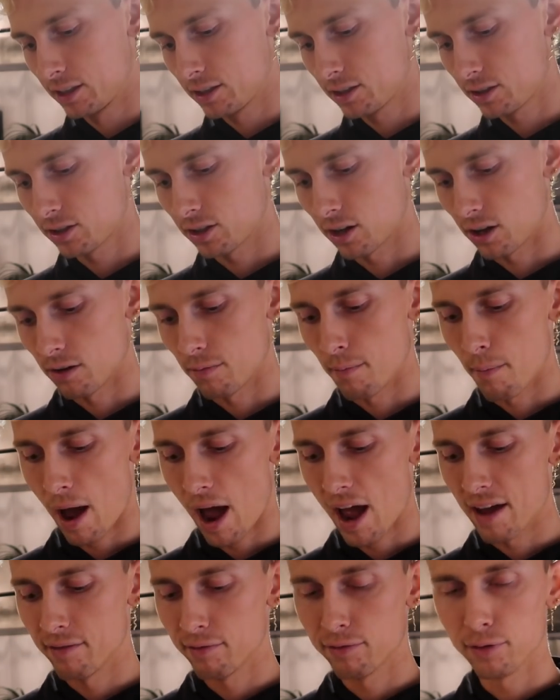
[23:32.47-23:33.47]
It's called
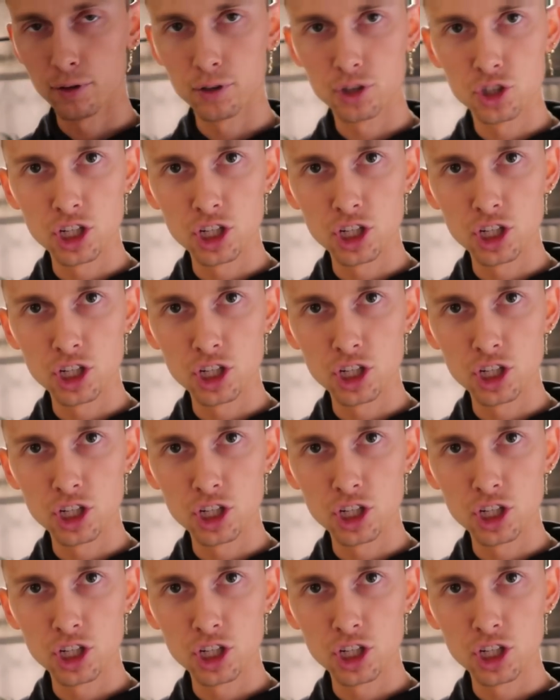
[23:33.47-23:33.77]
Mindful